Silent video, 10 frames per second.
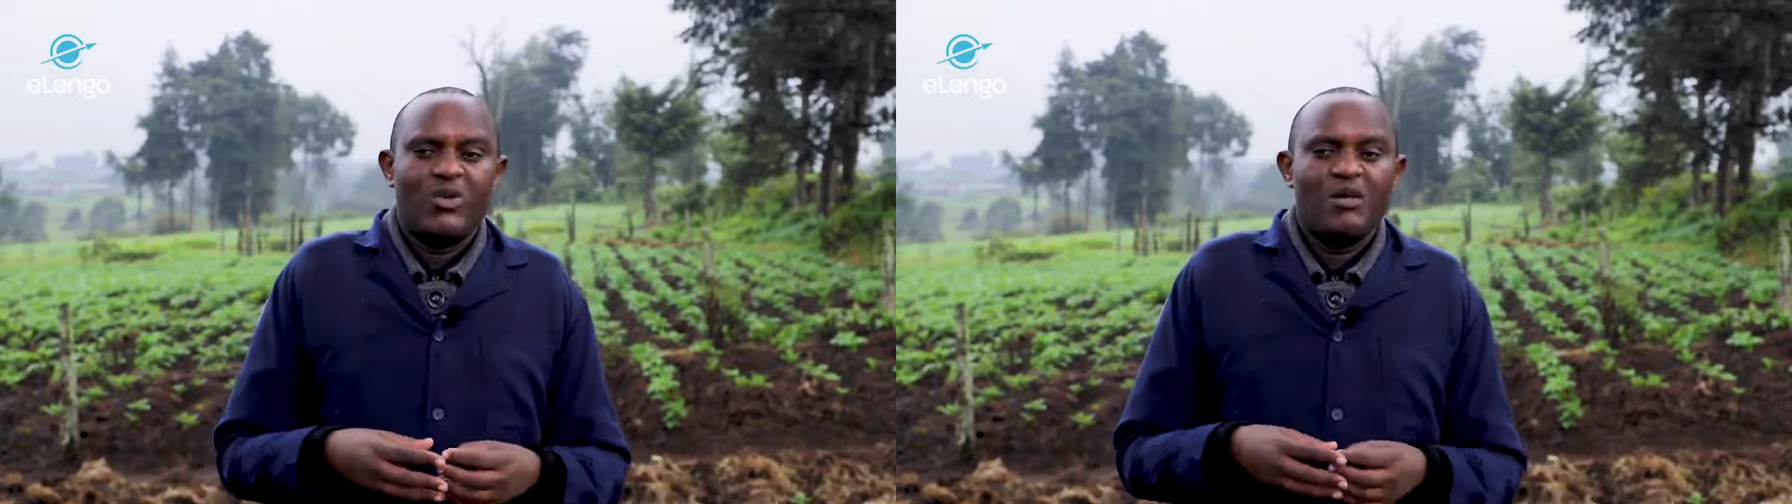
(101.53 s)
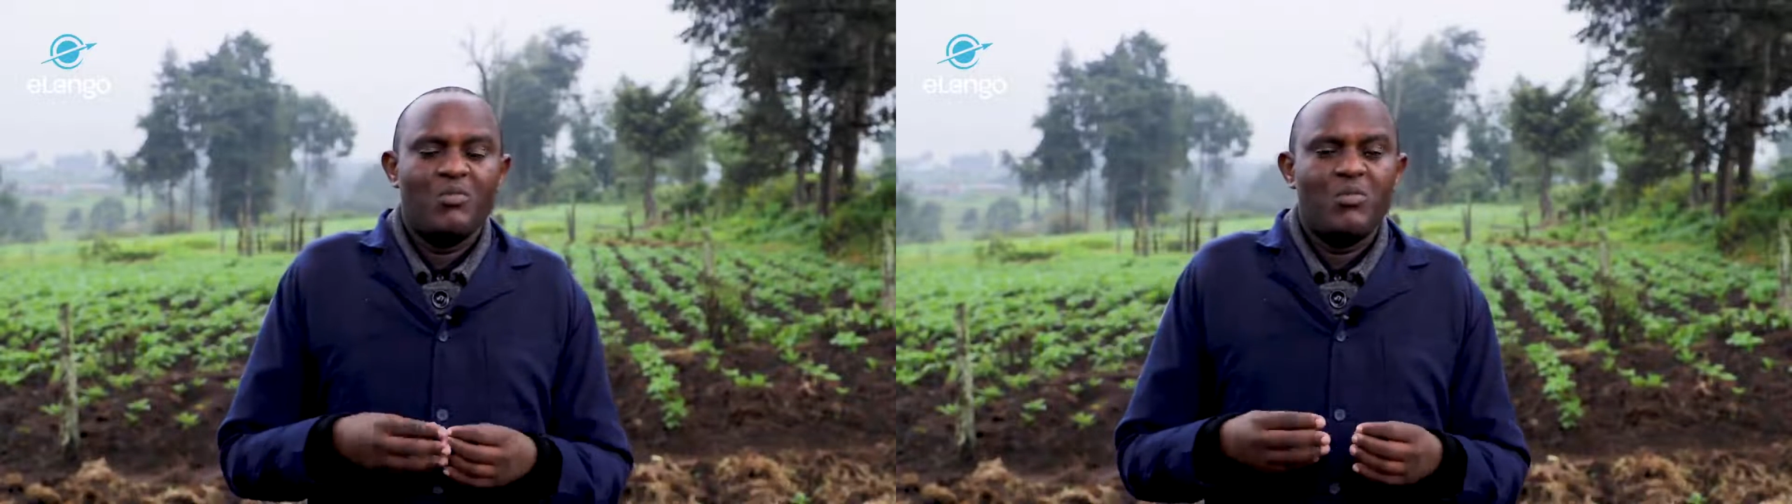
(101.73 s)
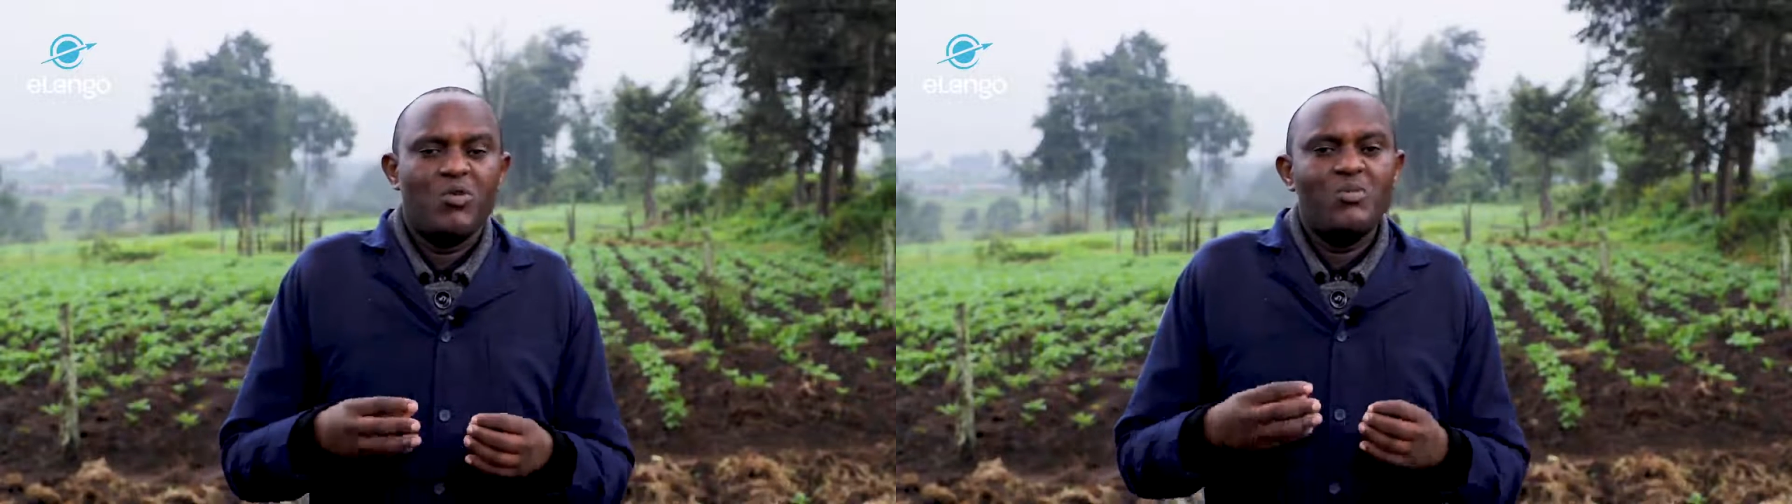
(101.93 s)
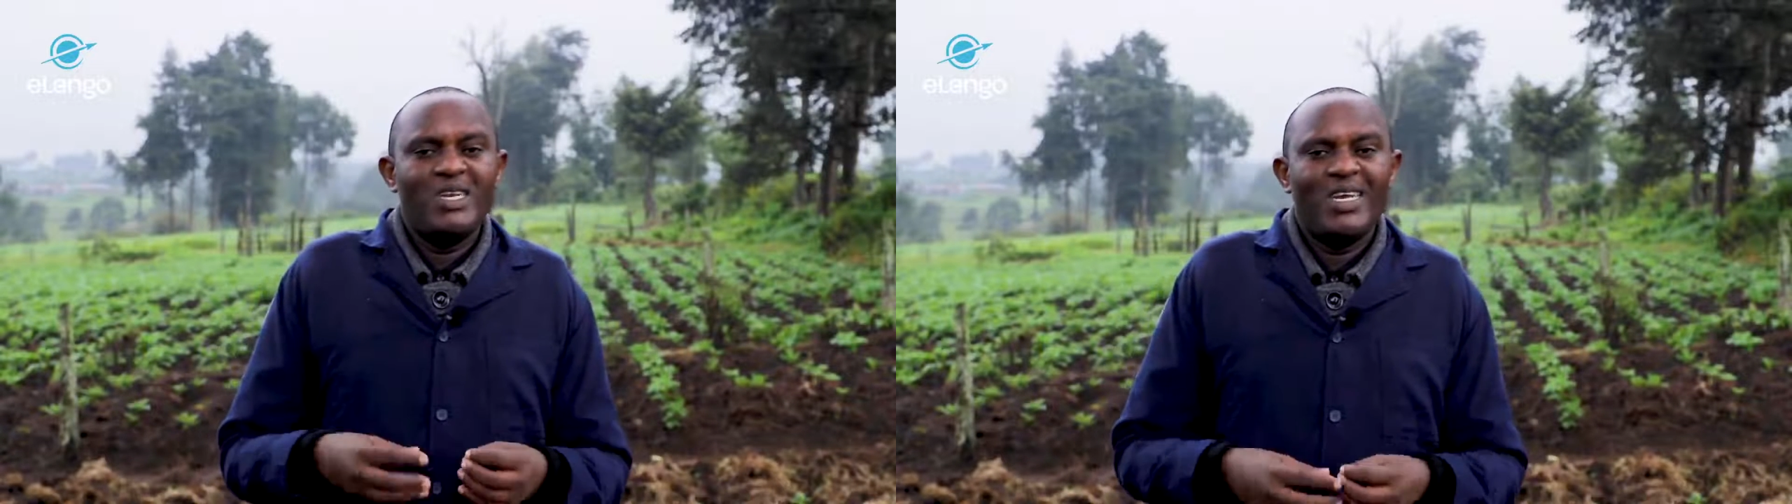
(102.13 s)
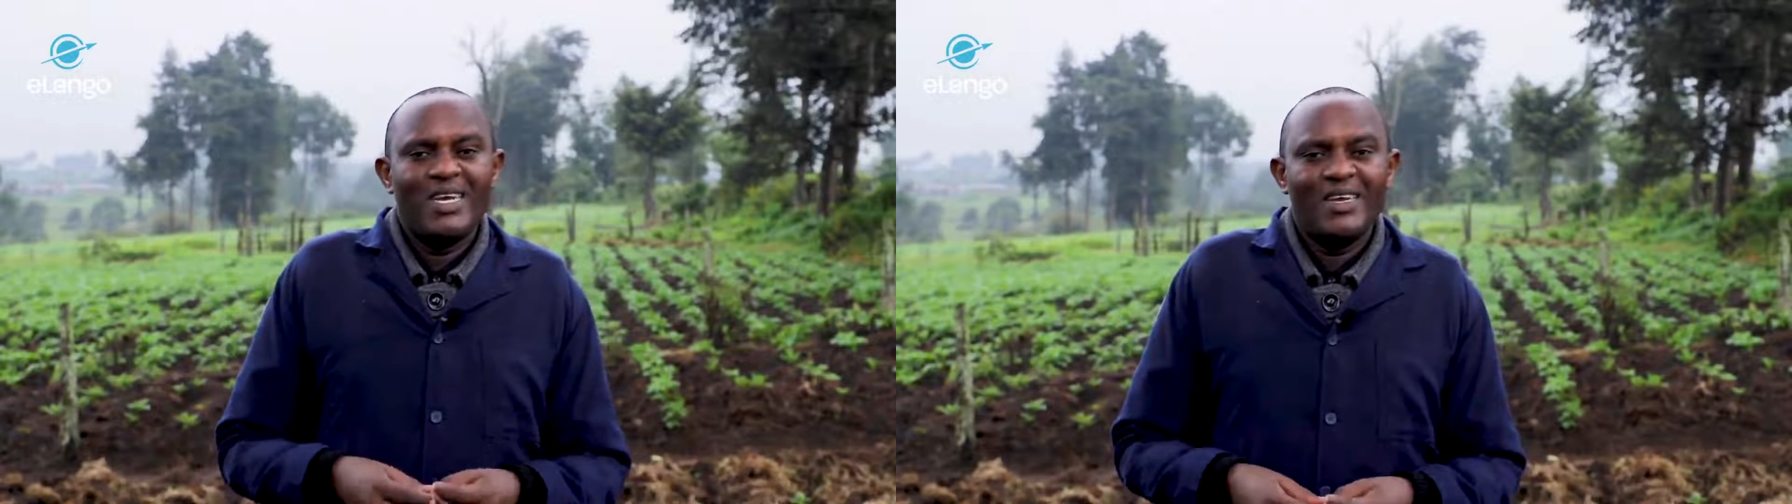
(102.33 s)
we can be able to
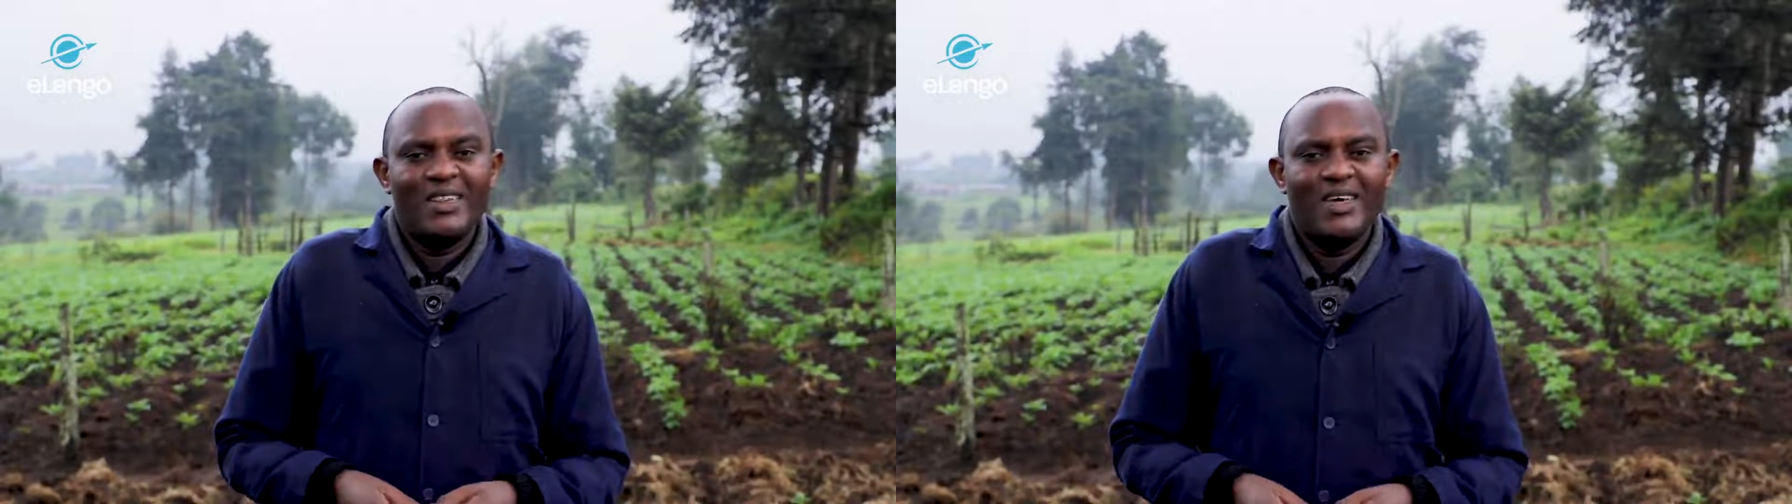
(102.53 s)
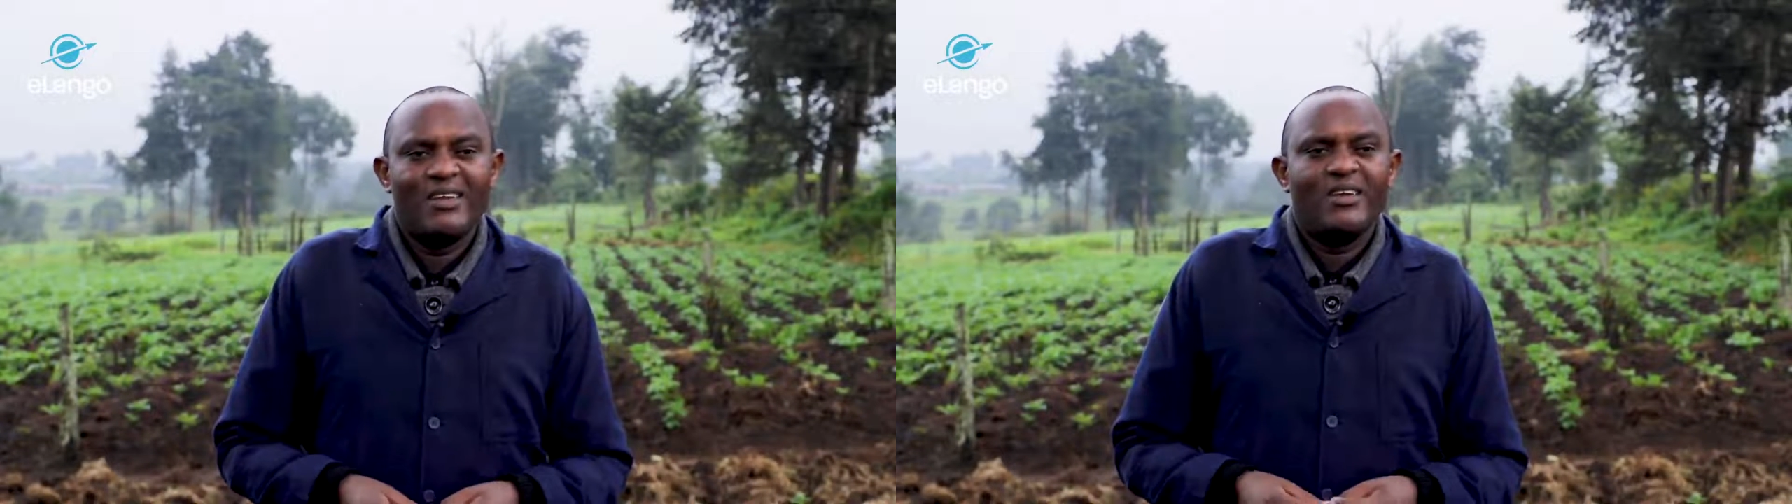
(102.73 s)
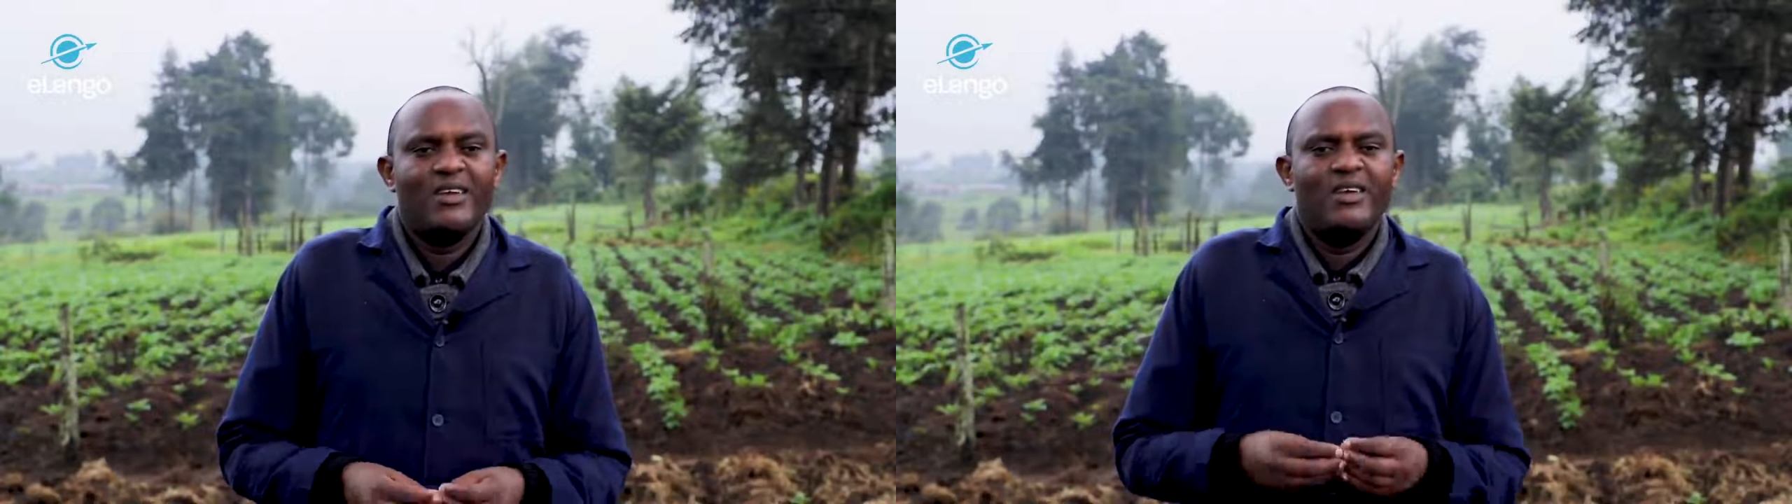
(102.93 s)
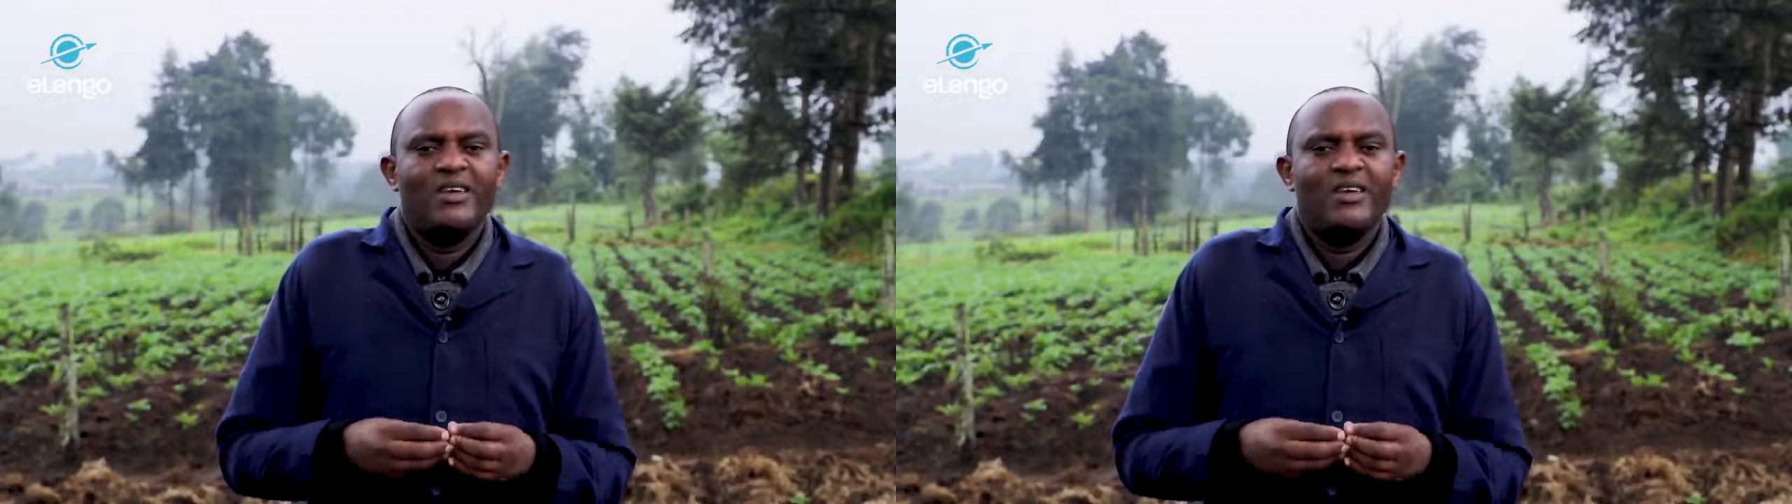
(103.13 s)
mitigate that,